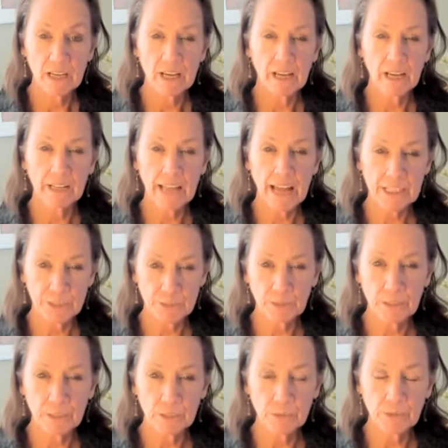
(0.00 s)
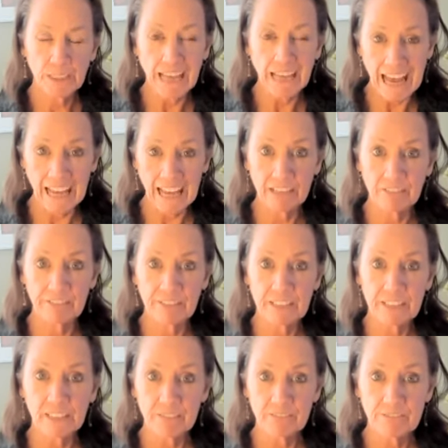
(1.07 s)
And that's what you can
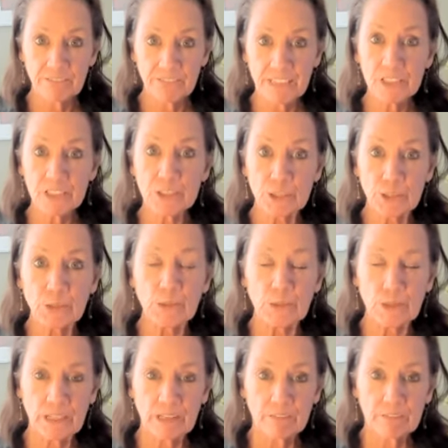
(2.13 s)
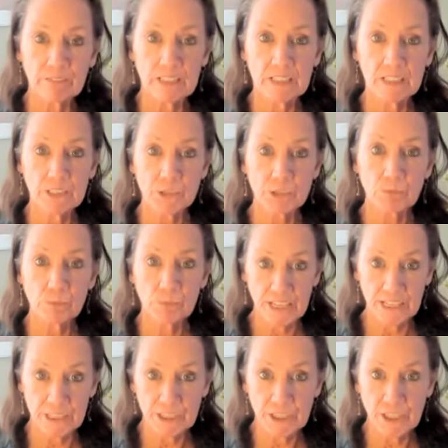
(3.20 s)
feel. It feels good. It feels
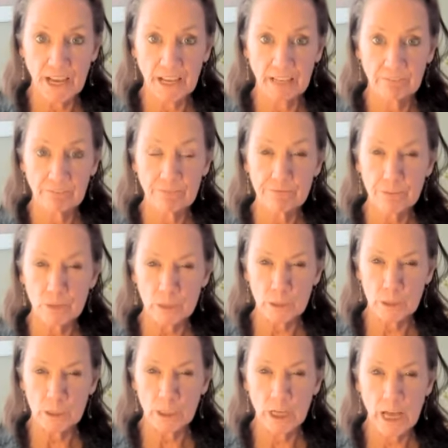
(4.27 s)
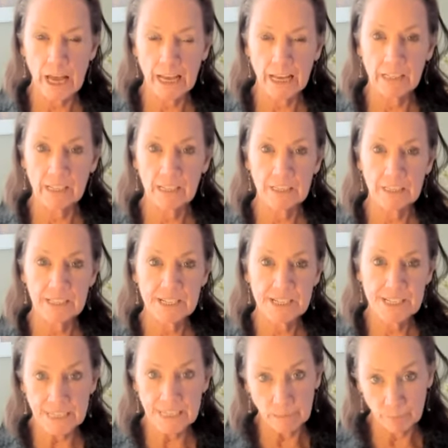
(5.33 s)
rich and full and
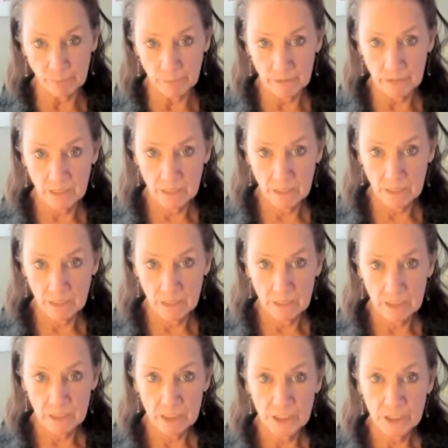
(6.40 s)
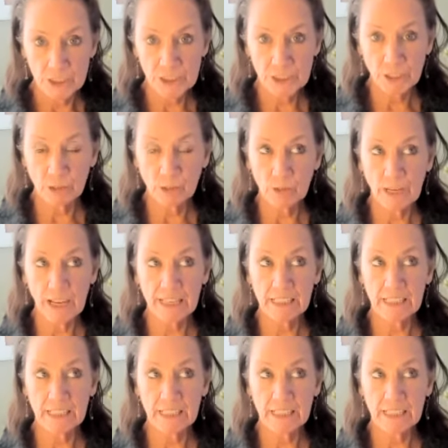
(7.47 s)
deep. So, and